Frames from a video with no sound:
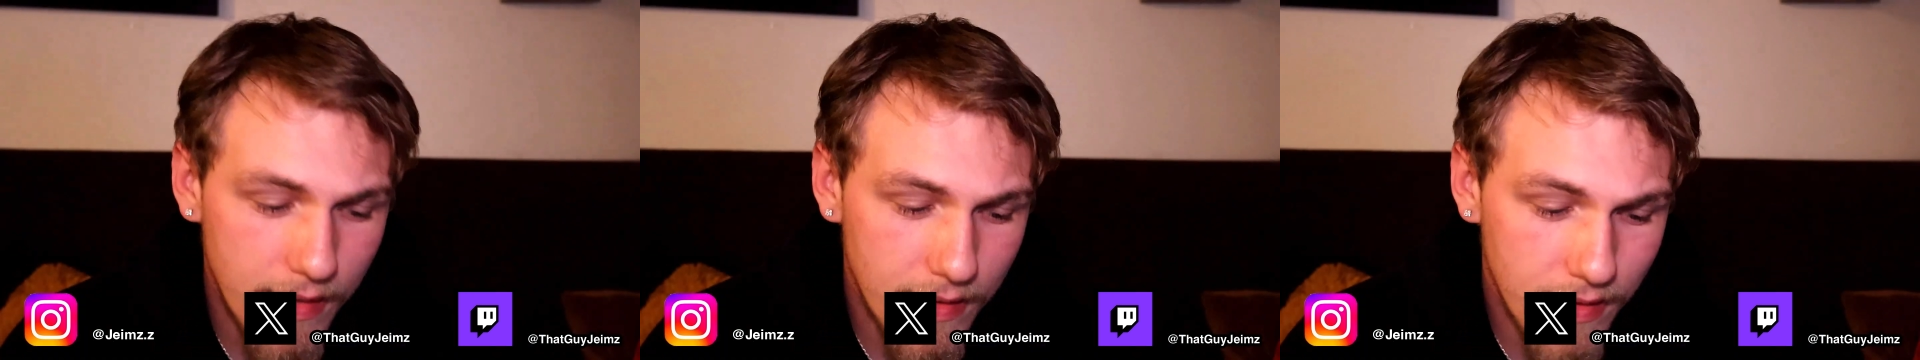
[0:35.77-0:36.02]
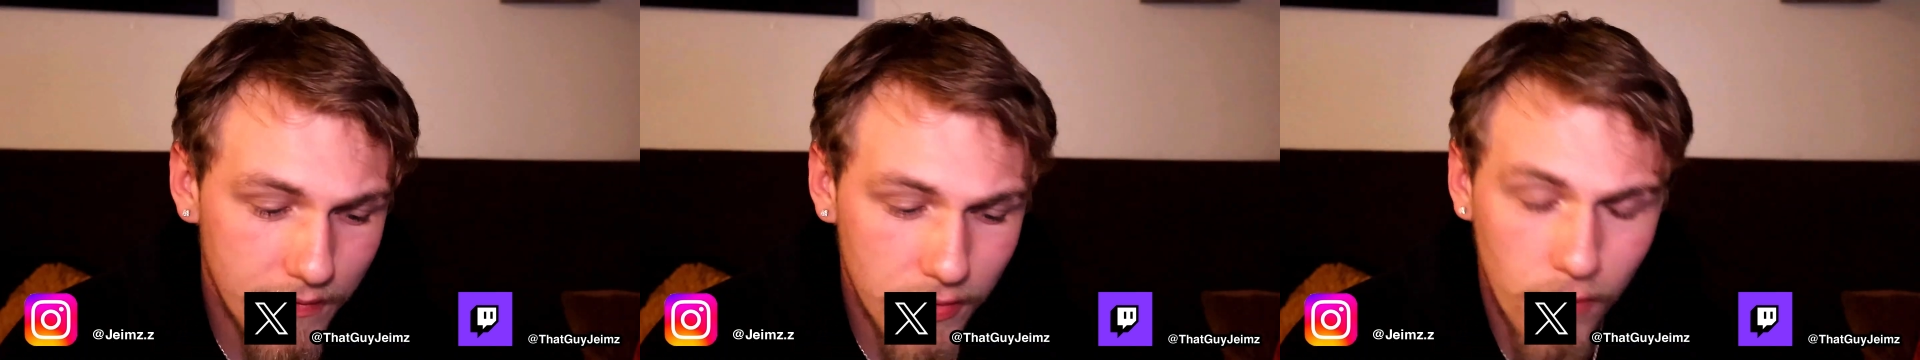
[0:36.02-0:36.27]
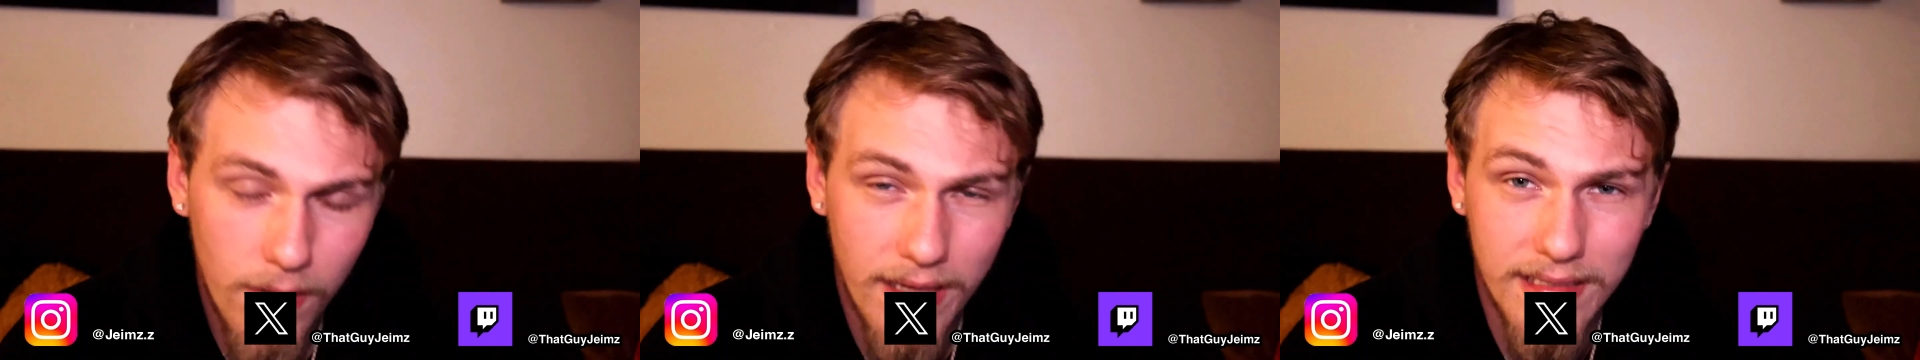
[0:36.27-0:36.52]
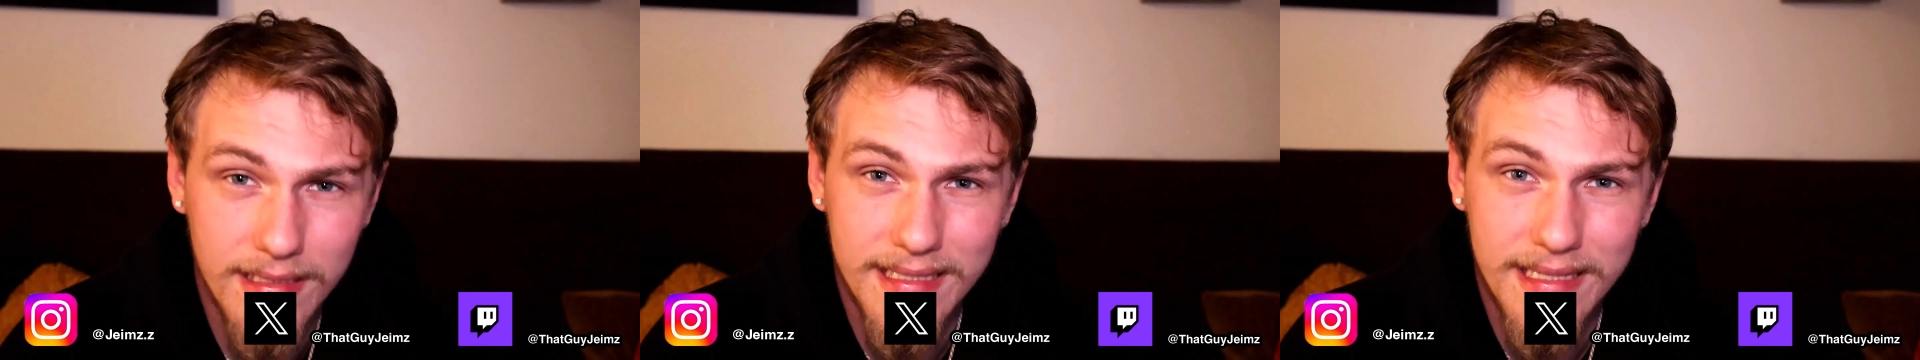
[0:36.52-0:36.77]
days left till what?
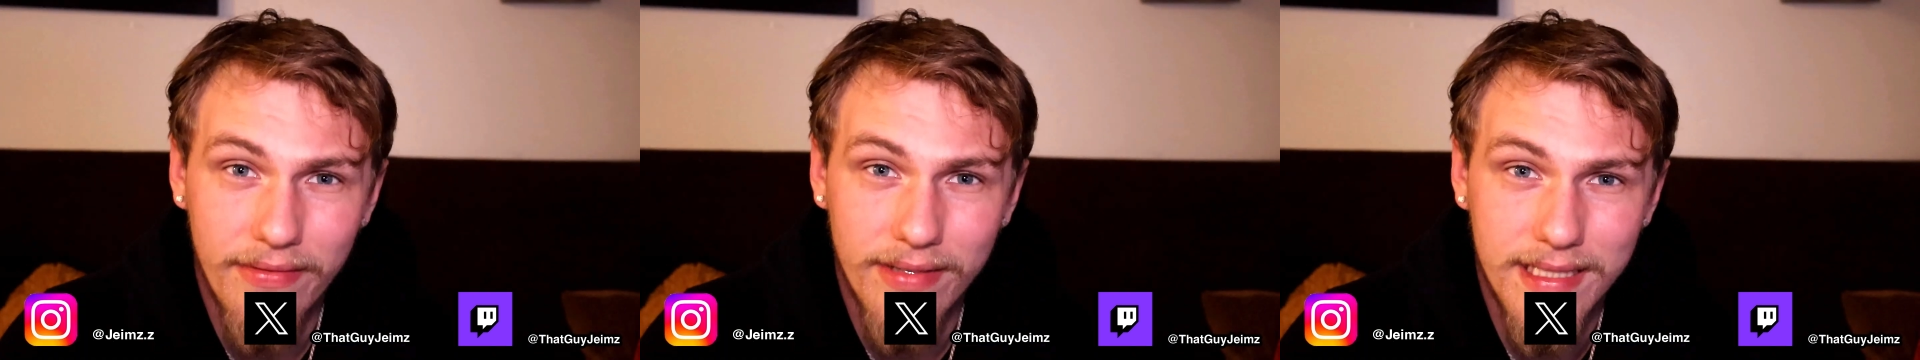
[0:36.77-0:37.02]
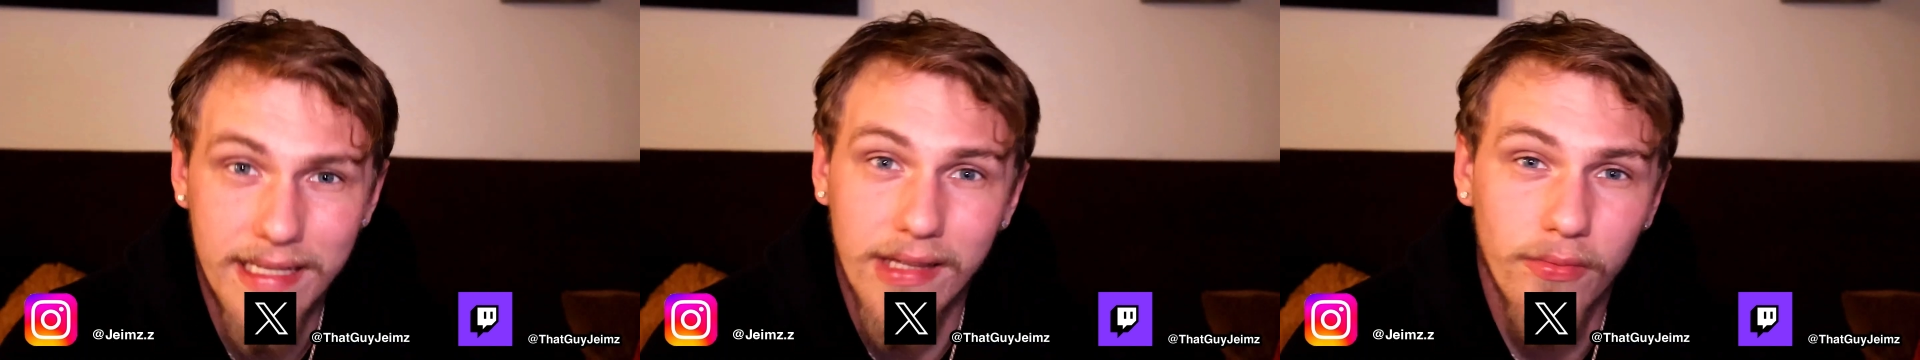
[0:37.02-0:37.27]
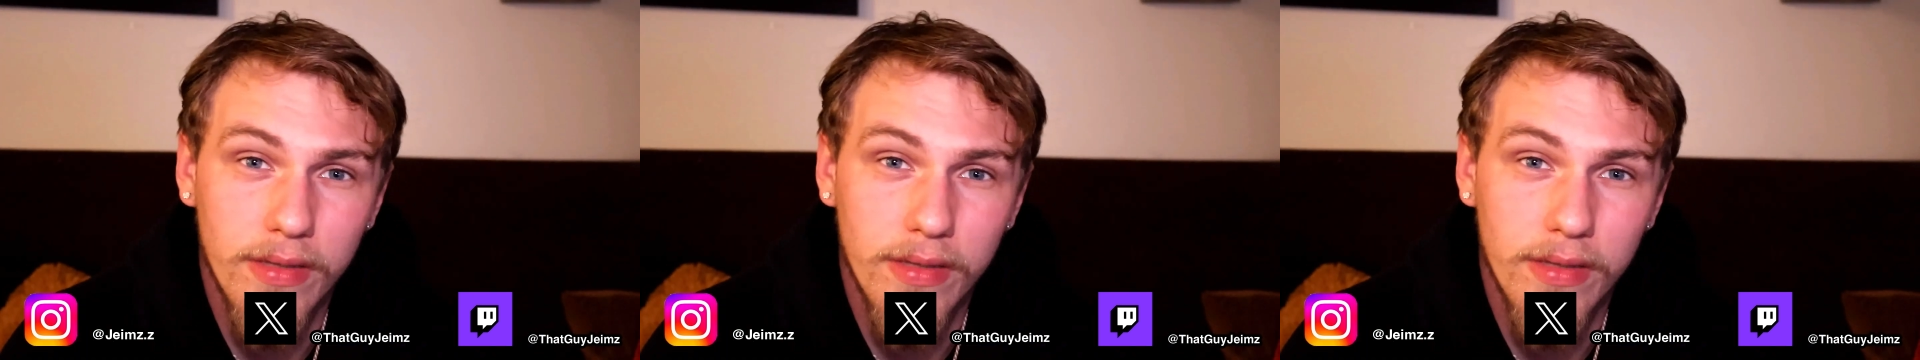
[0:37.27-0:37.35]
It's the 17th.